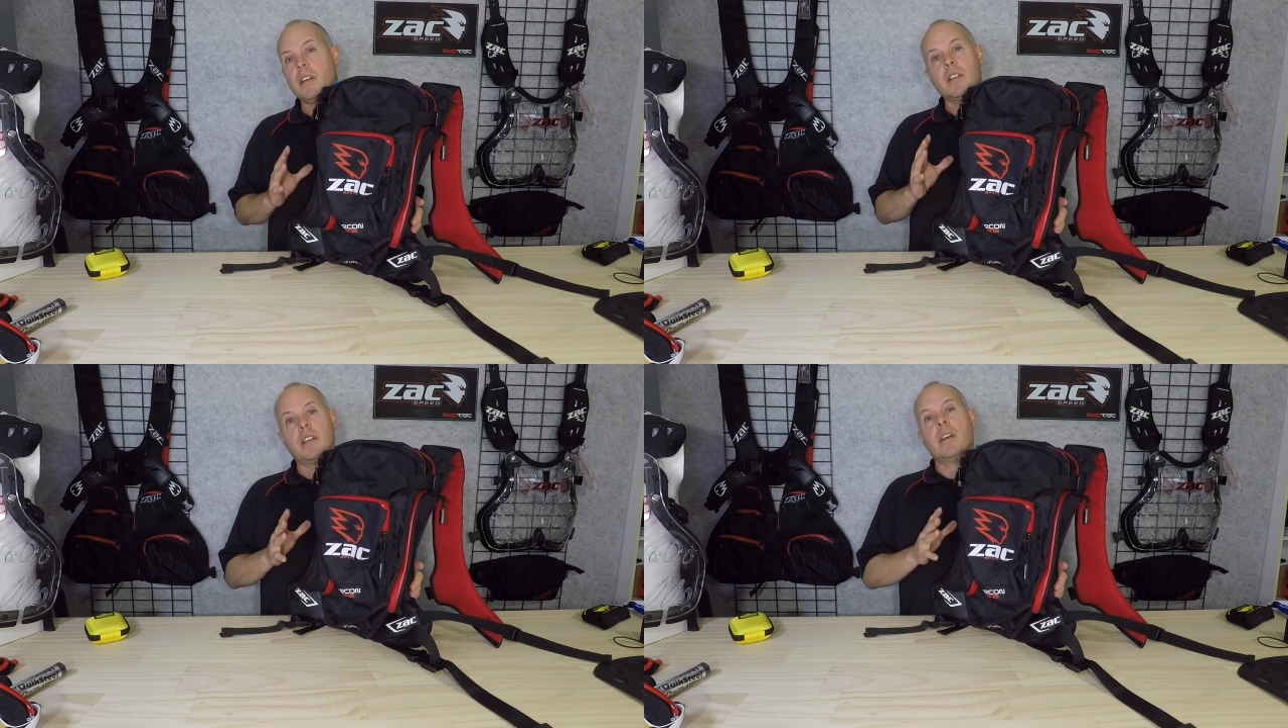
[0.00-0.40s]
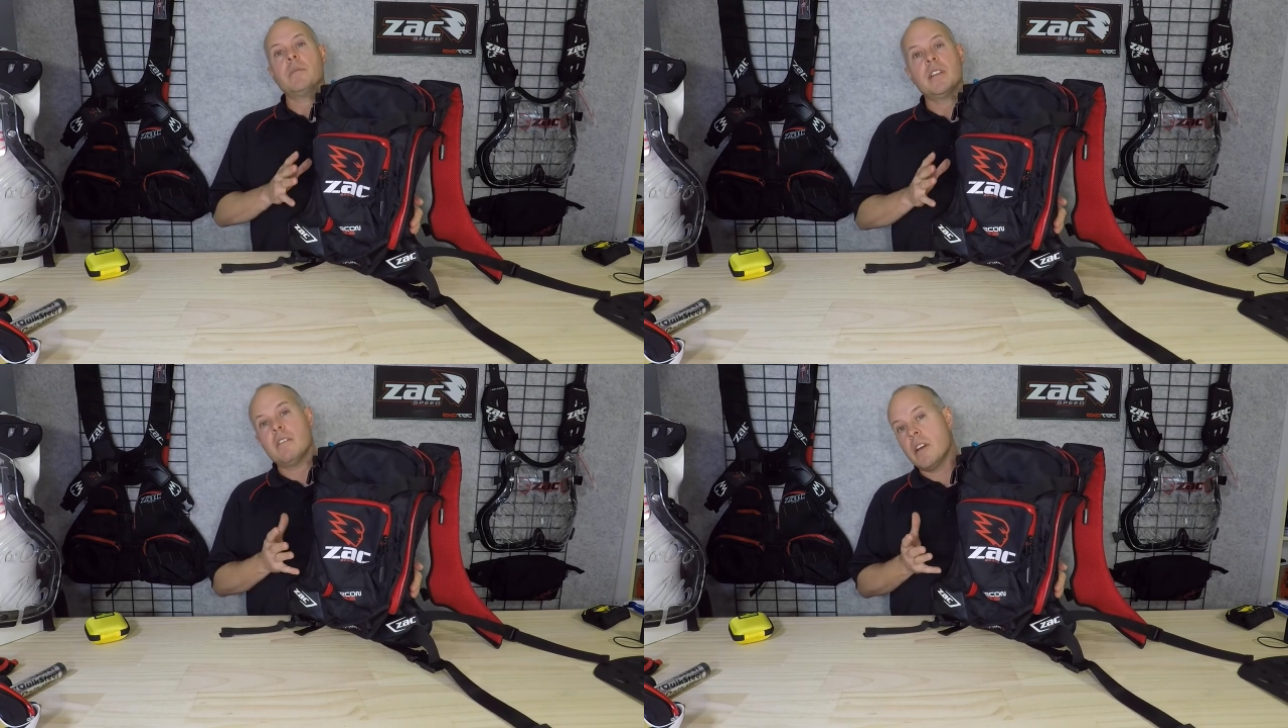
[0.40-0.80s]
It
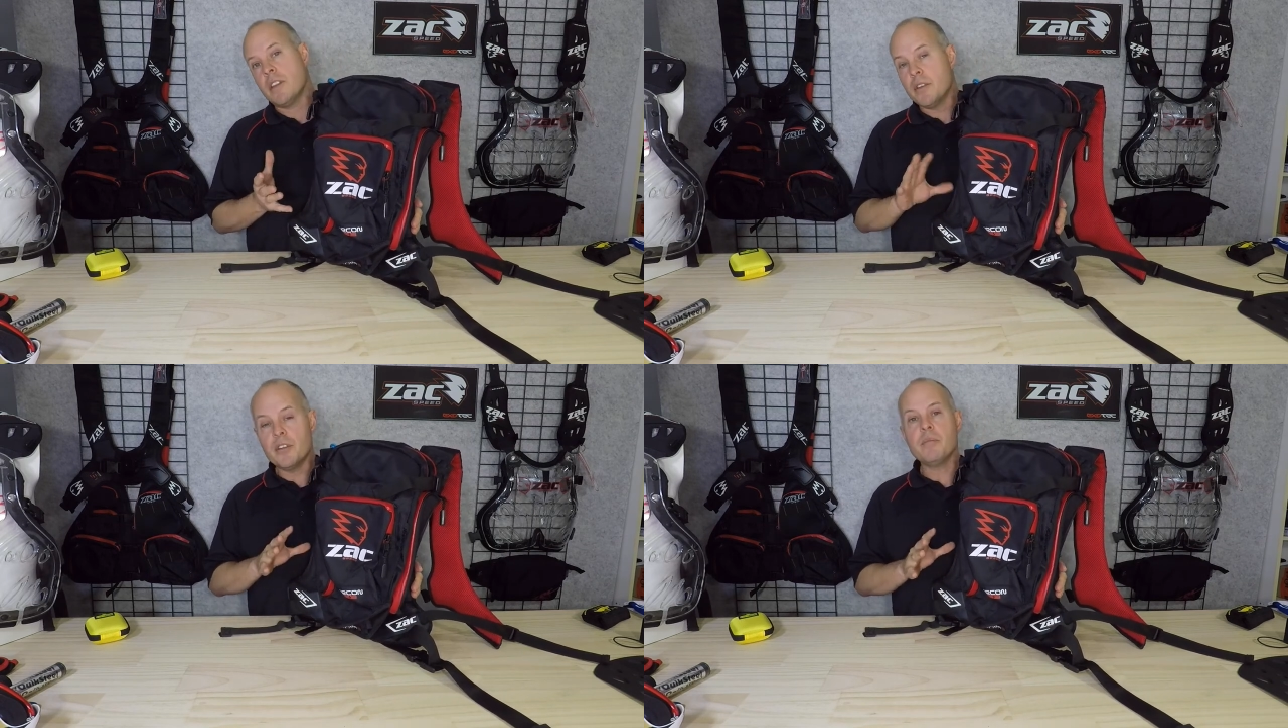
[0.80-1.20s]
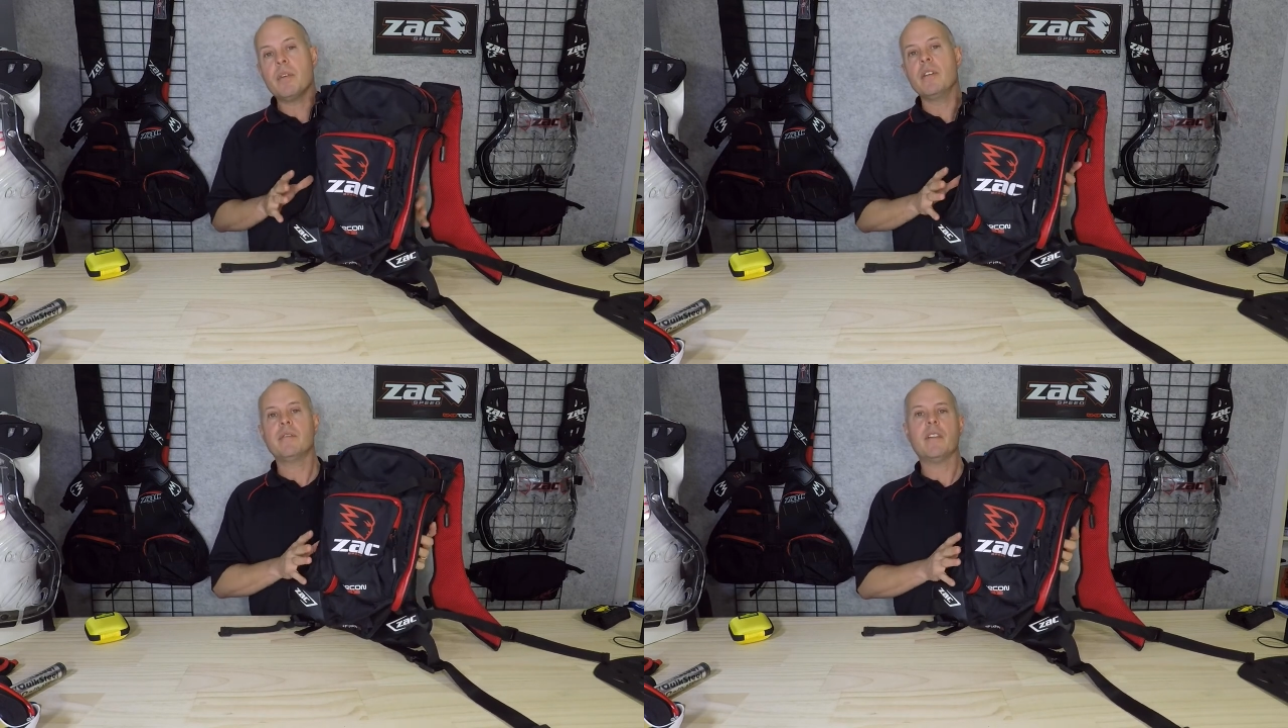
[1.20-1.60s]
comes in around
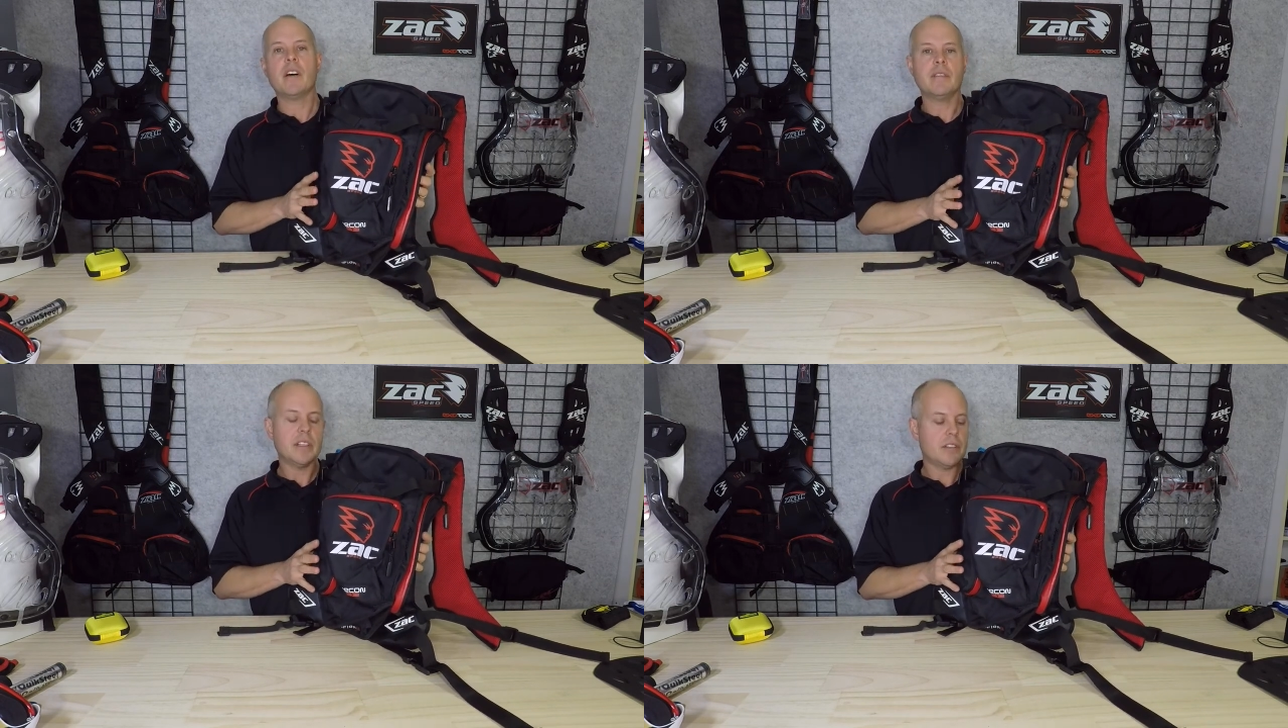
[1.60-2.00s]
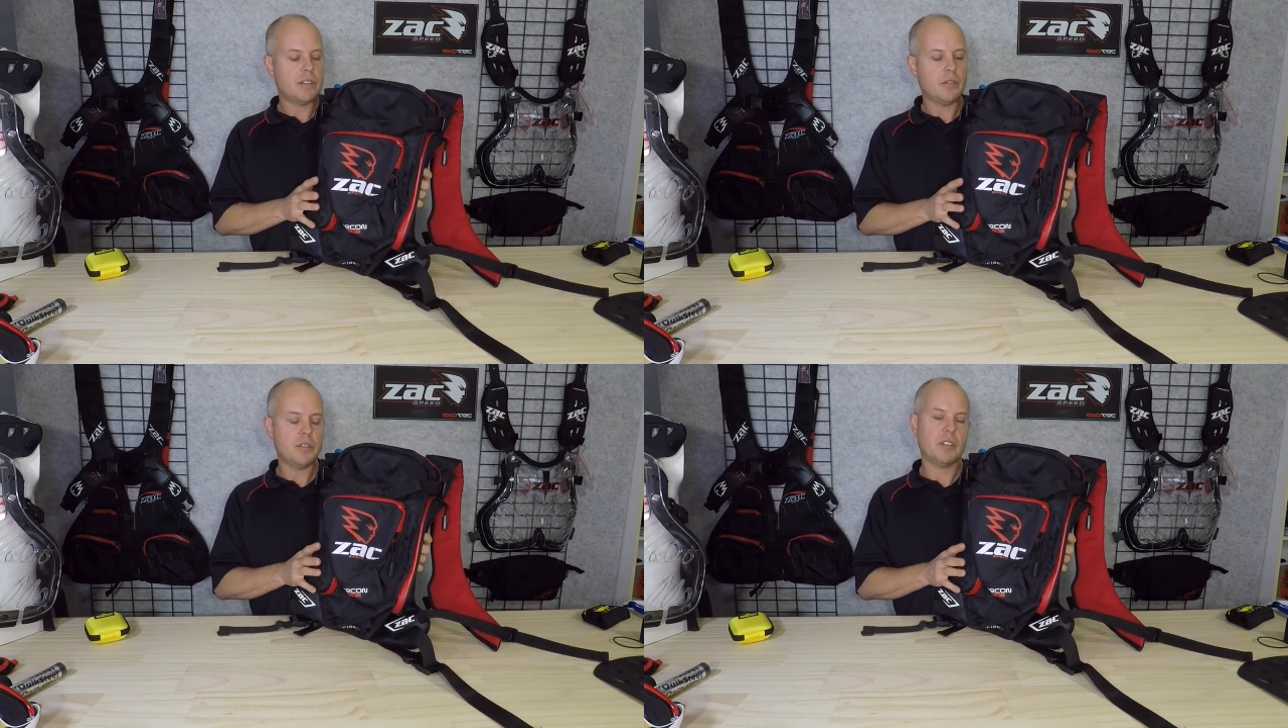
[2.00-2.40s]
13.5 litre
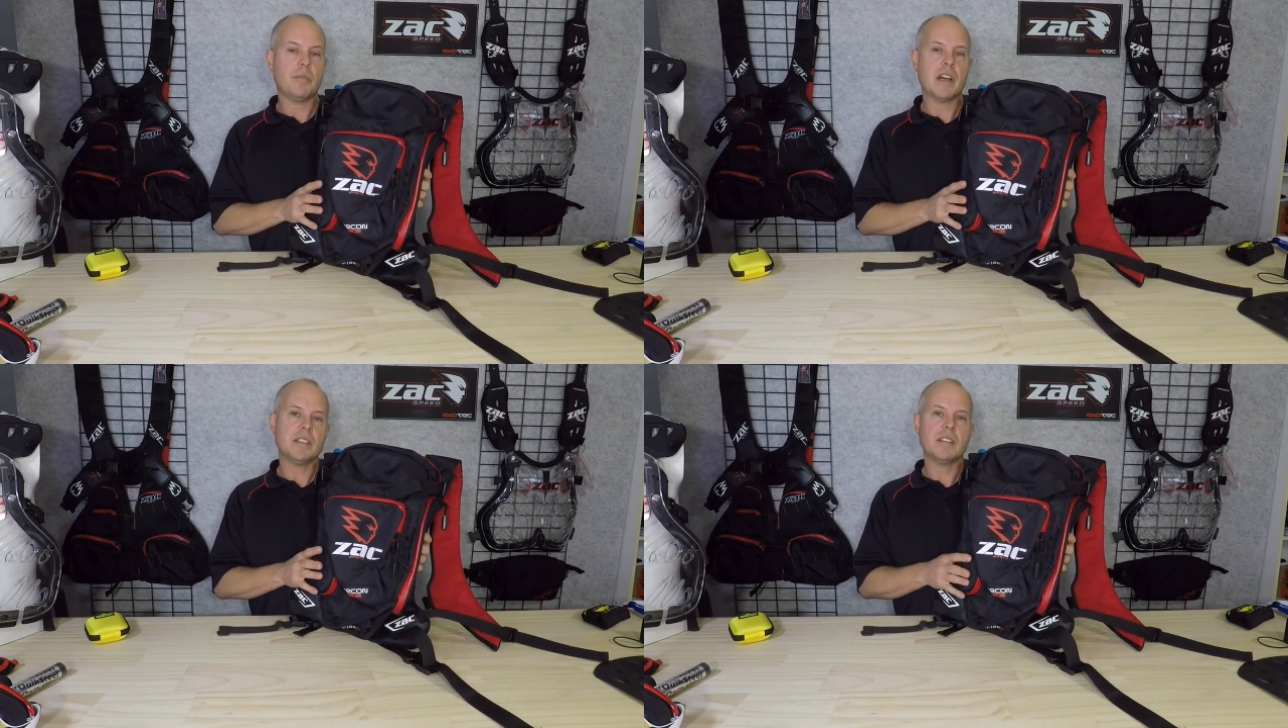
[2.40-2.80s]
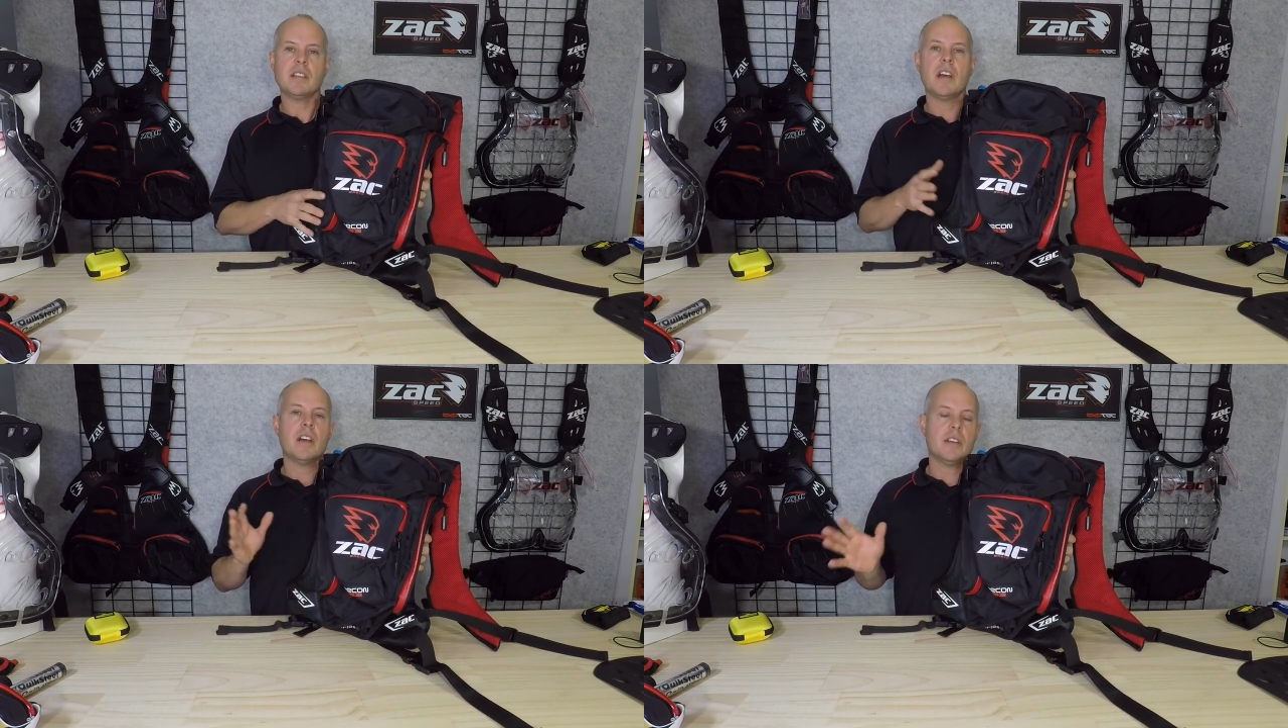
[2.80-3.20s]
storage capacity.